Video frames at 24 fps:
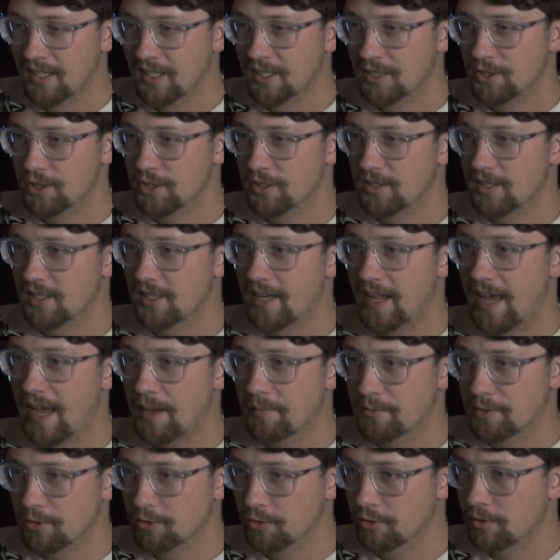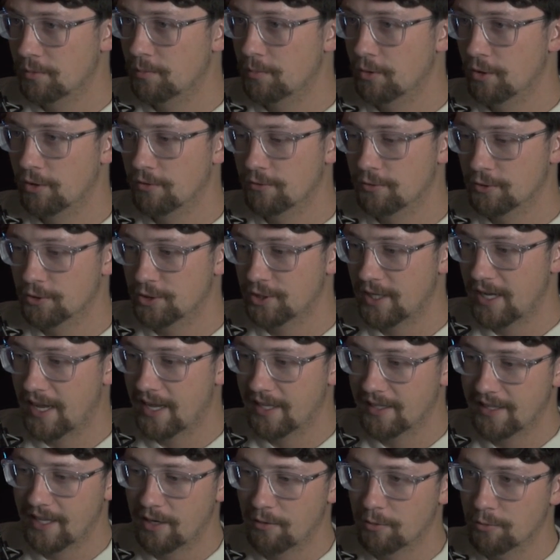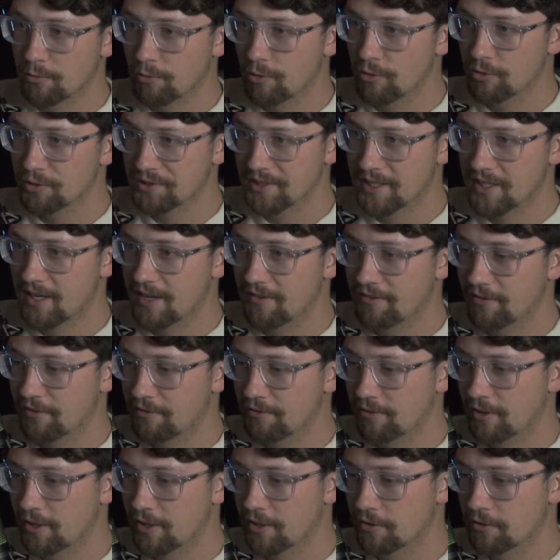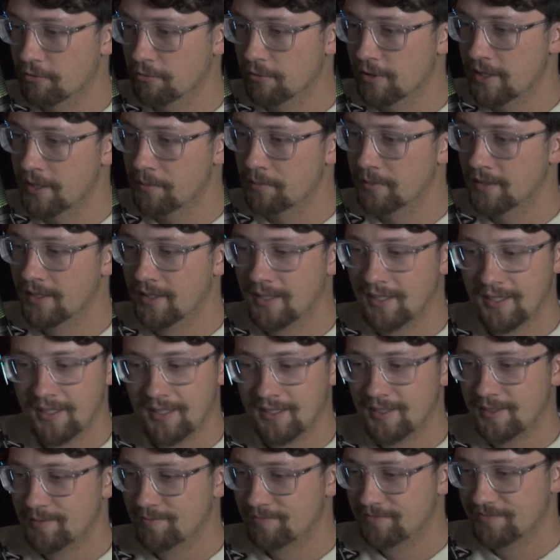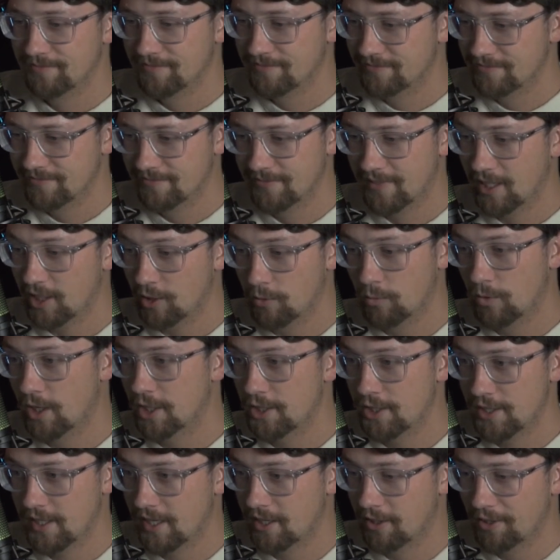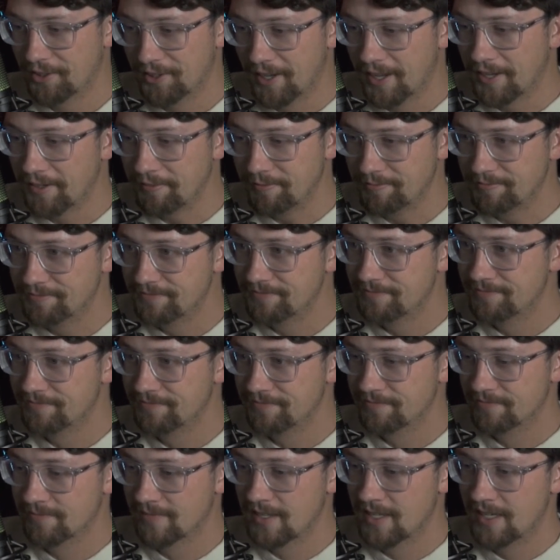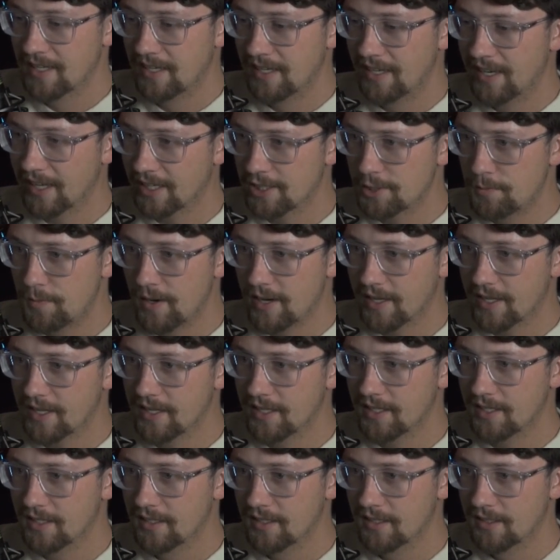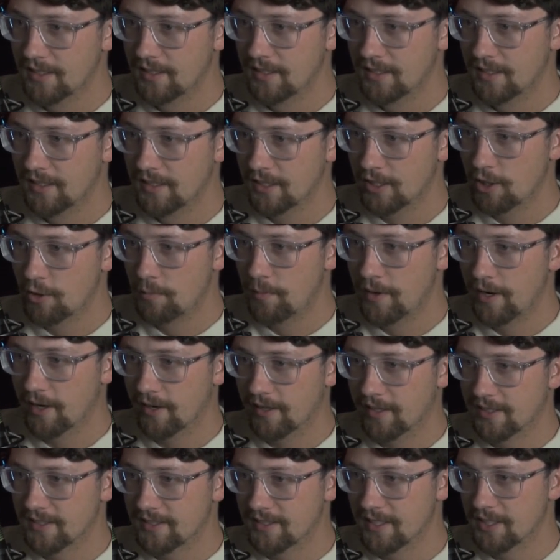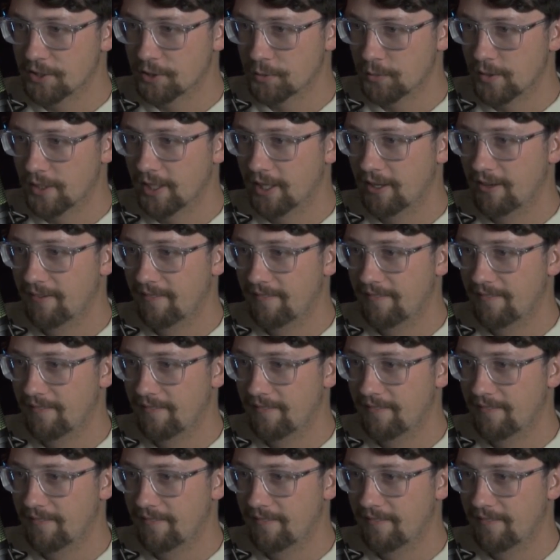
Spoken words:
Just an absolutely beautiful shot. That one rolls in off the front of the rim. I could watch that all night. Next bucket, Gobert gets this one.